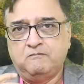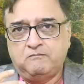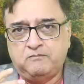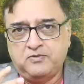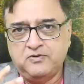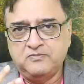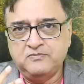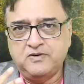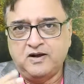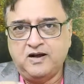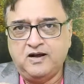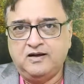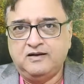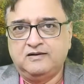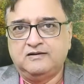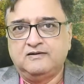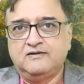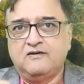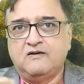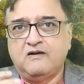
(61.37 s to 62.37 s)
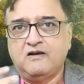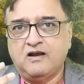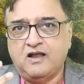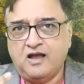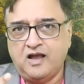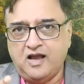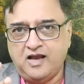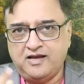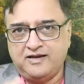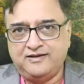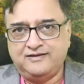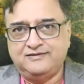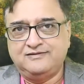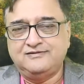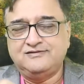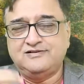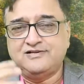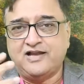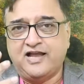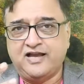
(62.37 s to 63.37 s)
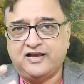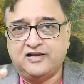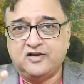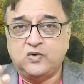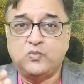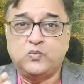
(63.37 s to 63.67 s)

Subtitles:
Puma, lion, tiger,